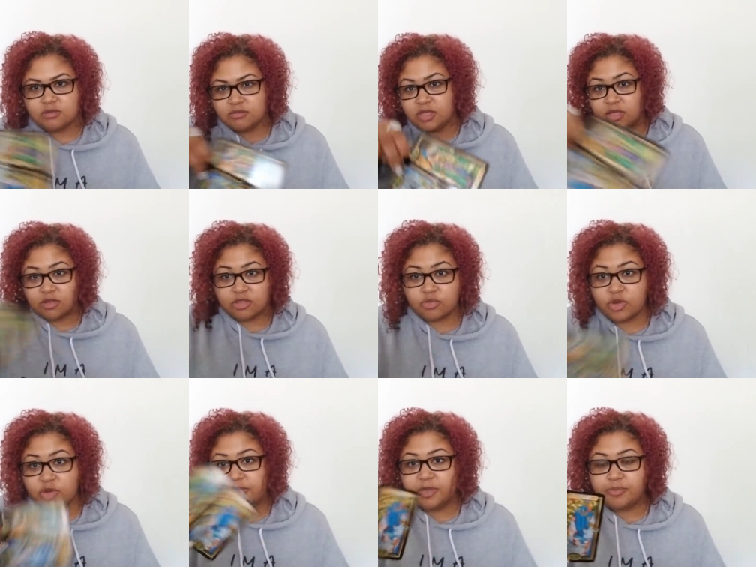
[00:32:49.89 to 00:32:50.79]
like
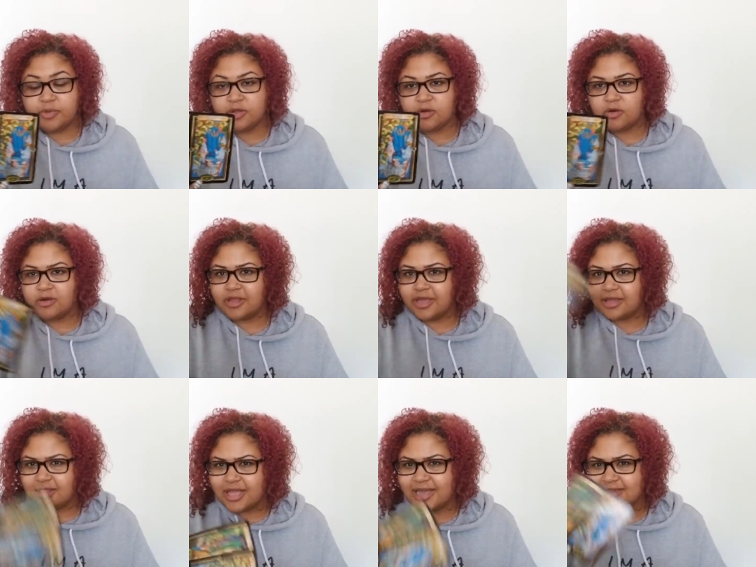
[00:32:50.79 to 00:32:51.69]
three people or like
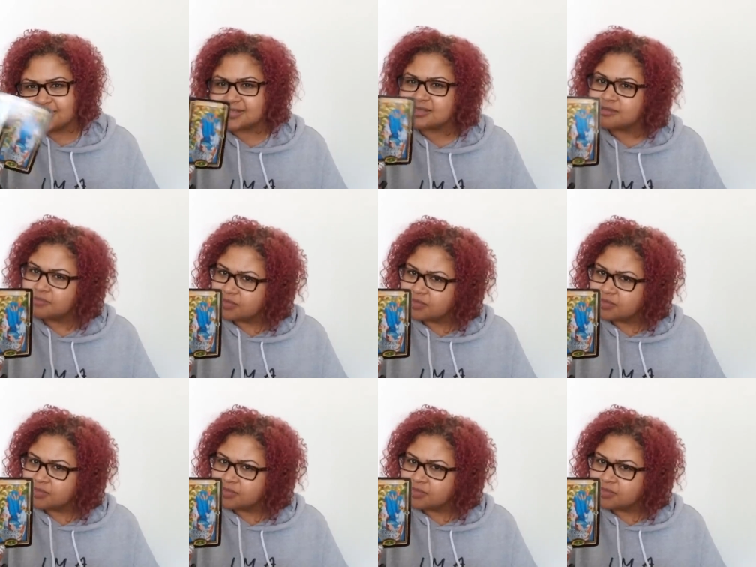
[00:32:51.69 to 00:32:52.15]
less,